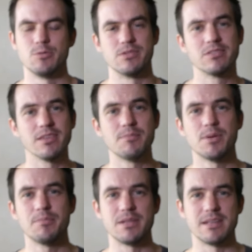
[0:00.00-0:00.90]
it would
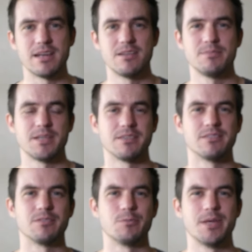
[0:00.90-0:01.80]
slip up and down
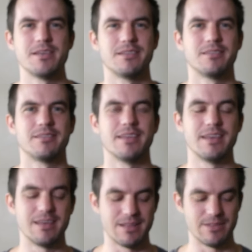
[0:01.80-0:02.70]
because of the weight,
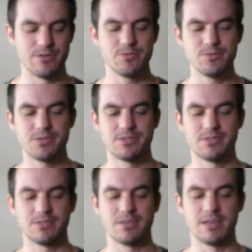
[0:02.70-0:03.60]
and
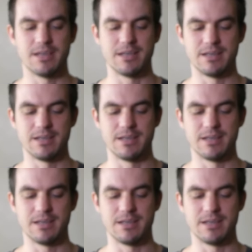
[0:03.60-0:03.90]
those